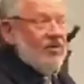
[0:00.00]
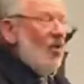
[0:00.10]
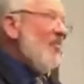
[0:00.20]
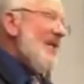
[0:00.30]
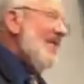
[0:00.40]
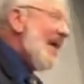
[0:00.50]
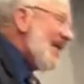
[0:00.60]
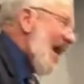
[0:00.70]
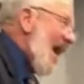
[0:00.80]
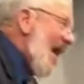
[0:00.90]
Don't be
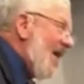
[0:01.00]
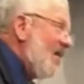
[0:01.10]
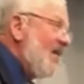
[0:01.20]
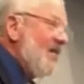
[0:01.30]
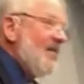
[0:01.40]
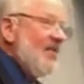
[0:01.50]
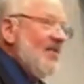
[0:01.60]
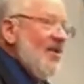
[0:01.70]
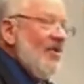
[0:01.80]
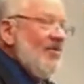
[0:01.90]
that guy,
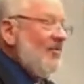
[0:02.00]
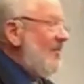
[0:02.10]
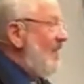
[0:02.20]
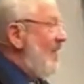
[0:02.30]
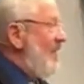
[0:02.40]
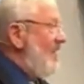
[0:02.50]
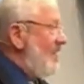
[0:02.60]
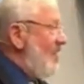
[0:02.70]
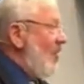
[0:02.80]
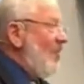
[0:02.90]
you know?
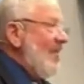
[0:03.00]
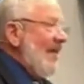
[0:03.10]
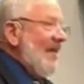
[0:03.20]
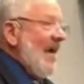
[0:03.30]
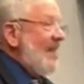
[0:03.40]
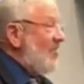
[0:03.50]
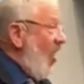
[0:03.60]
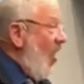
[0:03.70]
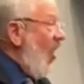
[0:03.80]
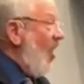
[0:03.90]
Don't be that guy.
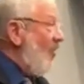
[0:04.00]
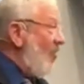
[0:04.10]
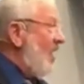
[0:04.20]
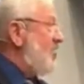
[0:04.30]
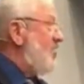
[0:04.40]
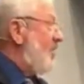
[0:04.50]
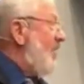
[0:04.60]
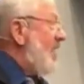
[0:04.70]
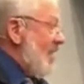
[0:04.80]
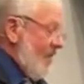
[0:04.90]
It's a hard place
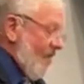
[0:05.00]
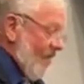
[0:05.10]
to be.